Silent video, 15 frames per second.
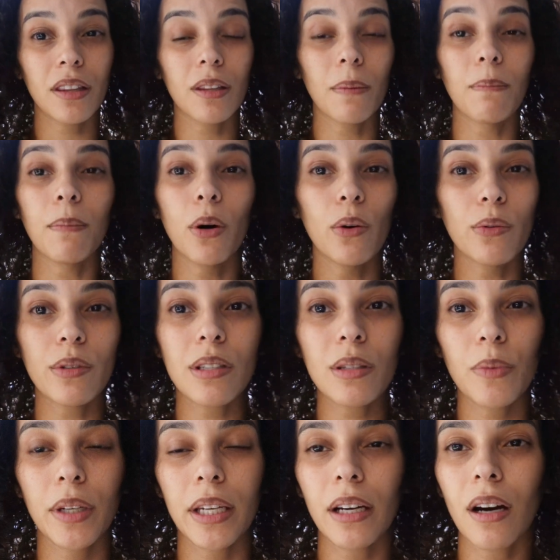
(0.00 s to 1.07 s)
the most
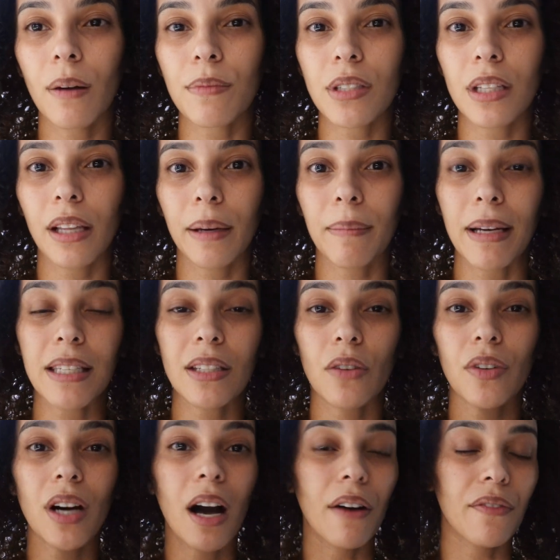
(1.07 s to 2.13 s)
when it comes to like my
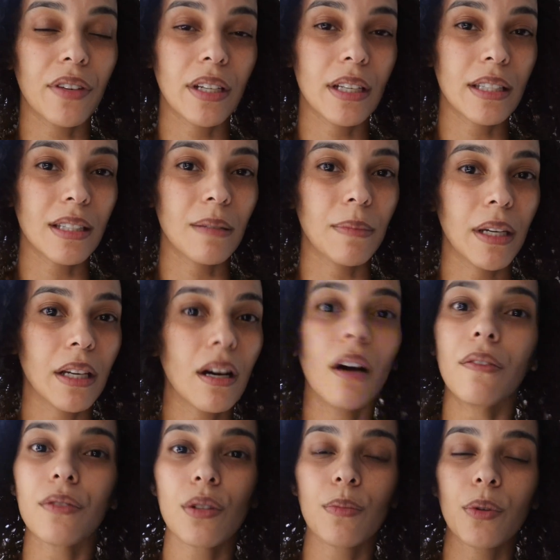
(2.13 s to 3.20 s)
self-confidence and being
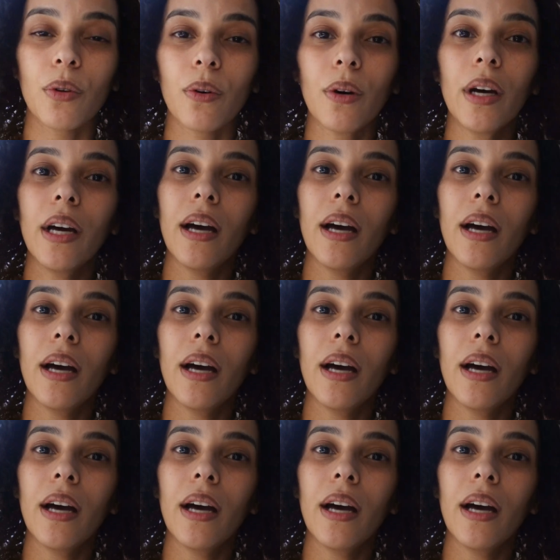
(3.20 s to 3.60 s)
comfortable